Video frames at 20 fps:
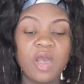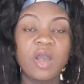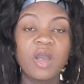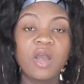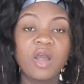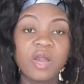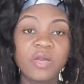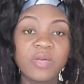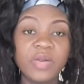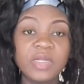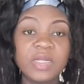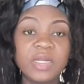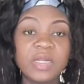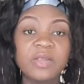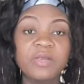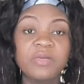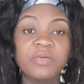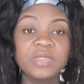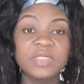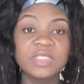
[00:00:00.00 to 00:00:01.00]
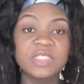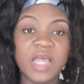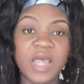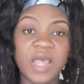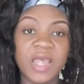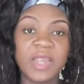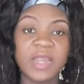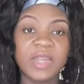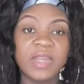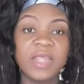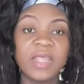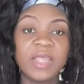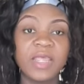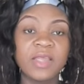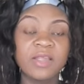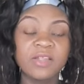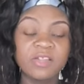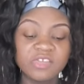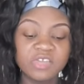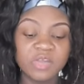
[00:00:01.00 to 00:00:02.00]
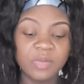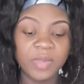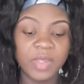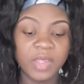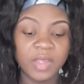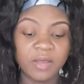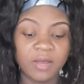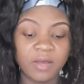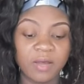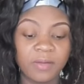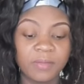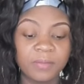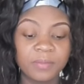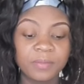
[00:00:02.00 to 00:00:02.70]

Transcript: currently reside in Jamaica.